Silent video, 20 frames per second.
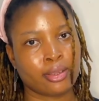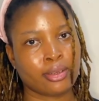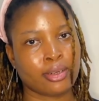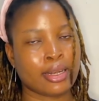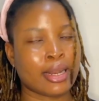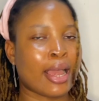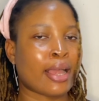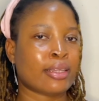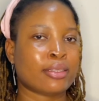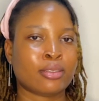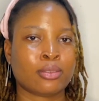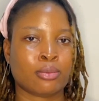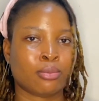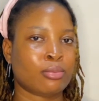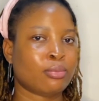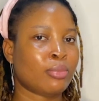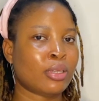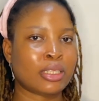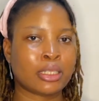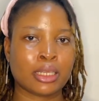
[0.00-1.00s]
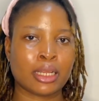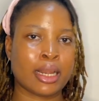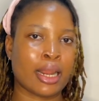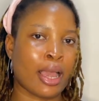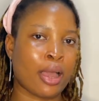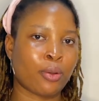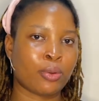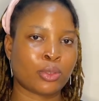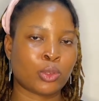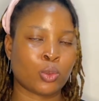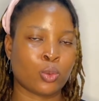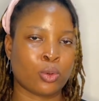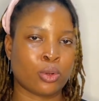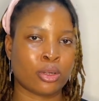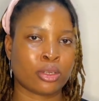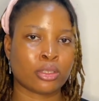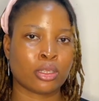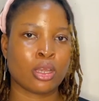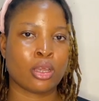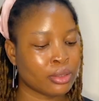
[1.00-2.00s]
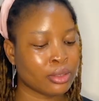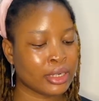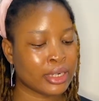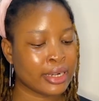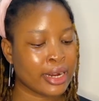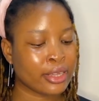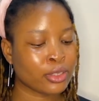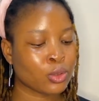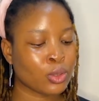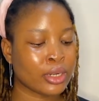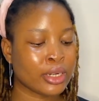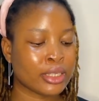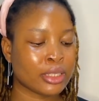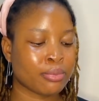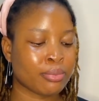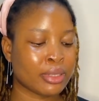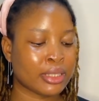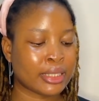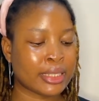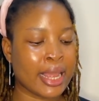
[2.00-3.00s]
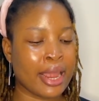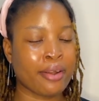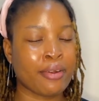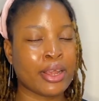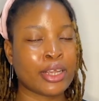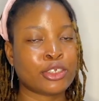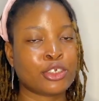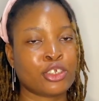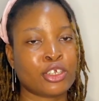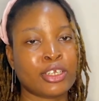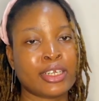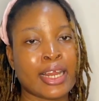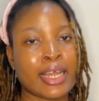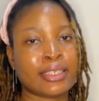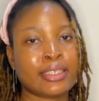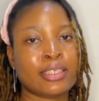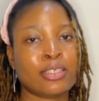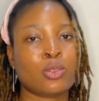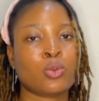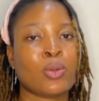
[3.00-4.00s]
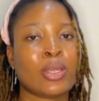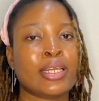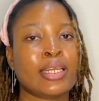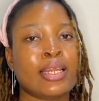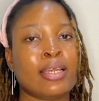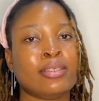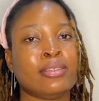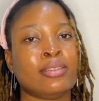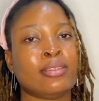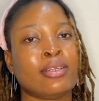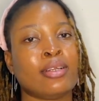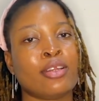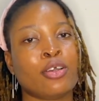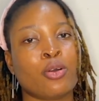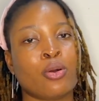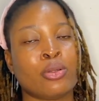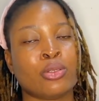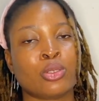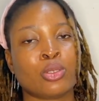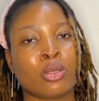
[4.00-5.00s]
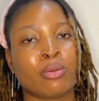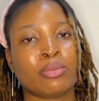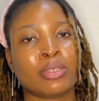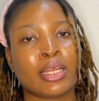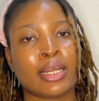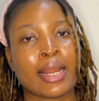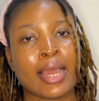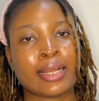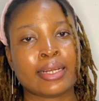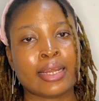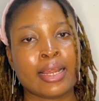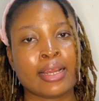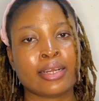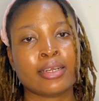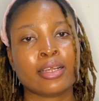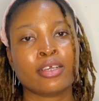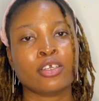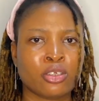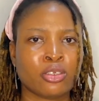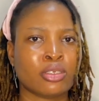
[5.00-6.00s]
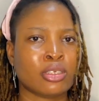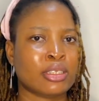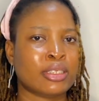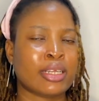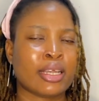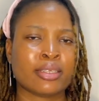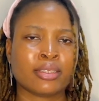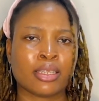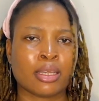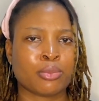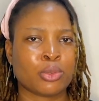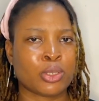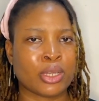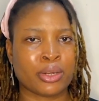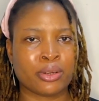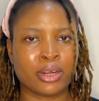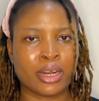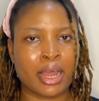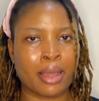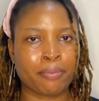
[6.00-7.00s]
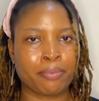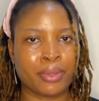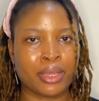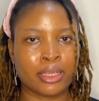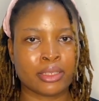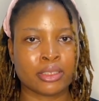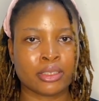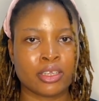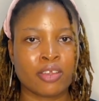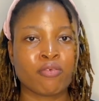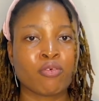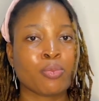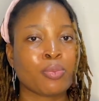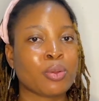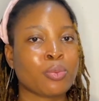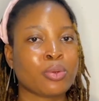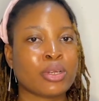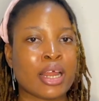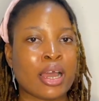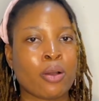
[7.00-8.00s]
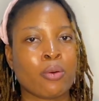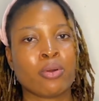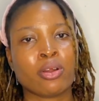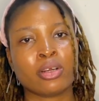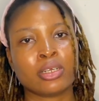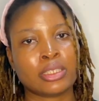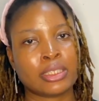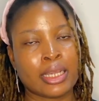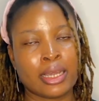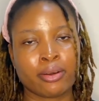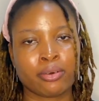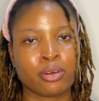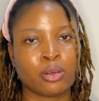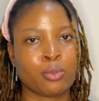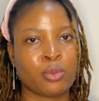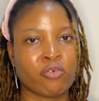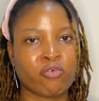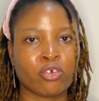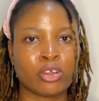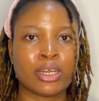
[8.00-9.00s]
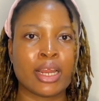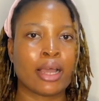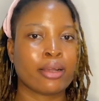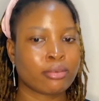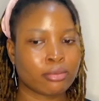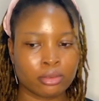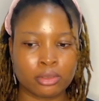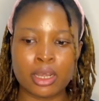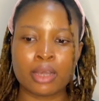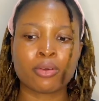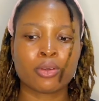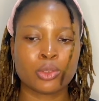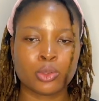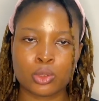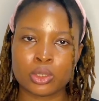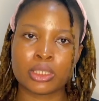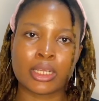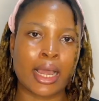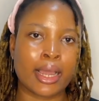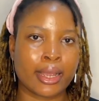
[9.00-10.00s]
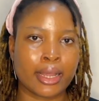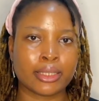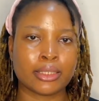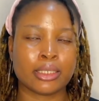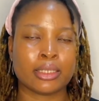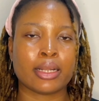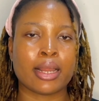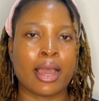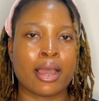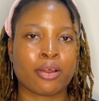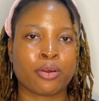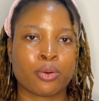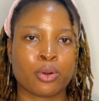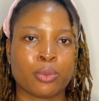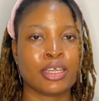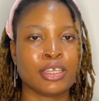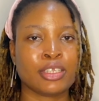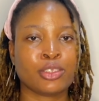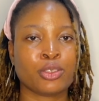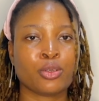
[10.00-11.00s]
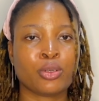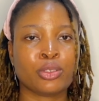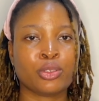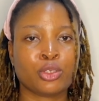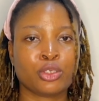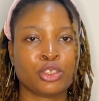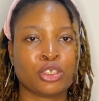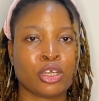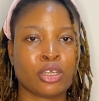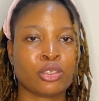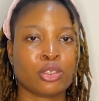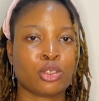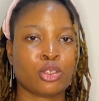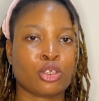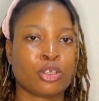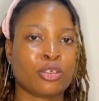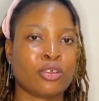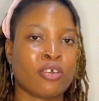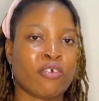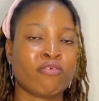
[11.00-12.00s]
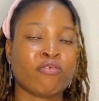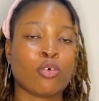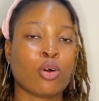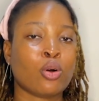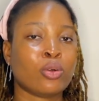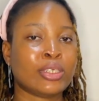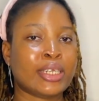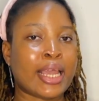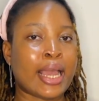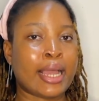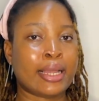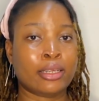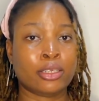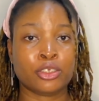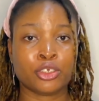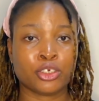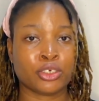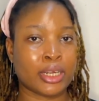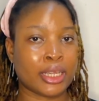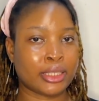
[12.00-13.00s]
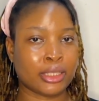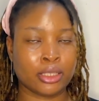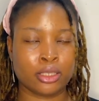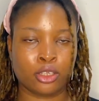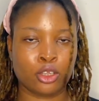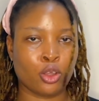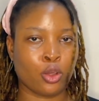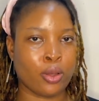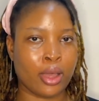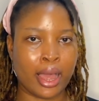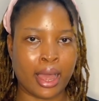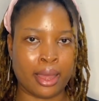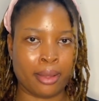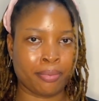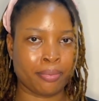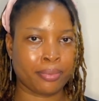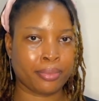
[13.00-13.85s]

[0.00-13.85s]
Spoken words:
That's basically how it works. The next one is misdirection. That is when they click on something and then it takes them to another page. Even people that weren't angry before, they're going to start getting angry. It's going to just turn off all their interest in your app.